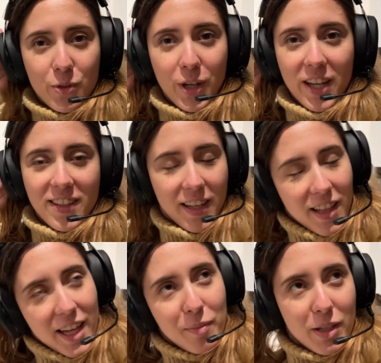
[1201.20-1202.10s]
do you guys
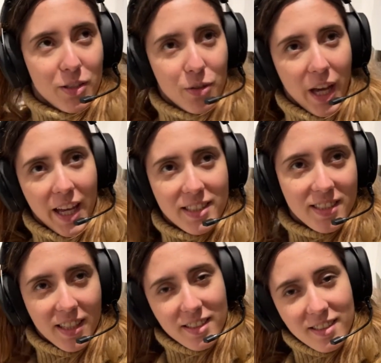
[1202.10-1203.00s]
like my new
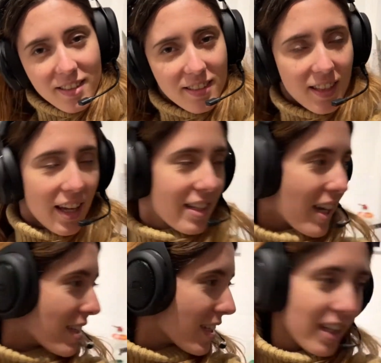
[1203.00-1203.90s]
headsets? I'm kind of